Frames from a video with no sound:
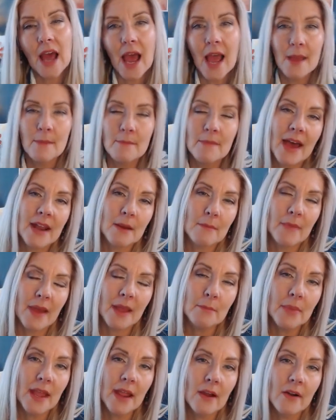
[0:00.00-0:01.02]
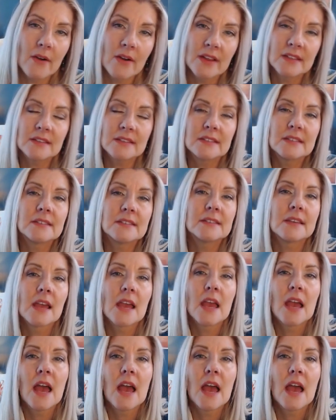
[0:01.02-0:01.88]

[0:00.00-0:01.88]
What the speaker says: I'm mad at my parents,